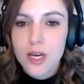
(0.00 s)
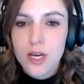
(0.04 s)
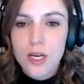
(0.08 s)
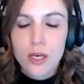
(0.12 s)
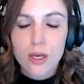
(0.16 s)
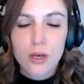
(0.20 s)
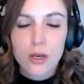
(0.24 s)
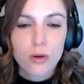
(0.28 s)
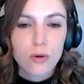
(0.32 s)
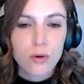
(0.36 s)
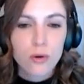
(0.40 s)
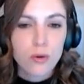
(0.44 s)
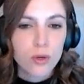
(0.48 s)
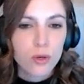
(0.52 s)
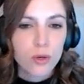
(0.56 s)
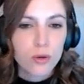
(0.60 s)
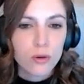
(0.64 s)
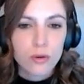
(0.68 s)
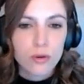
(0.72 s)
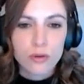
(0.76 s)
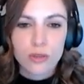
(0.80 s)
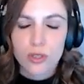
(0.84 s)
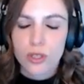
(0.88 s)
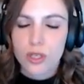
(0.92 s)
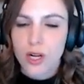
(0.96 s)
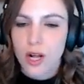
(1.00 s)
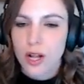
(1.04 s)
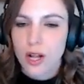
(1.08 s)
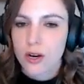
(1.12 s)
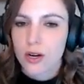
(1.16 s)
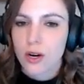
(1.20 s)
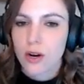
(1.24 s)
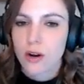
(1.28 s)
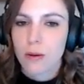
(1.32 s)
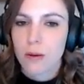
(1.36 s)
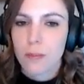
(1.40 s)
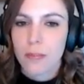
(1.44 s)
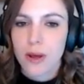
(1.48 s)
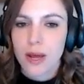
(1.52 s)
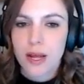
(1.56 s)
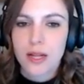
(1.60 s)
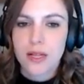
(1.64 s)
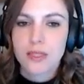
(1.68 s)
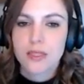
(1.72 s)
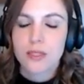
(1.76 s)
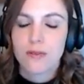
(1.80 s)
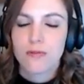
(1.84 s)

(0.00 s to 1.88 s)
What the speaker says: you use your color-coded pens.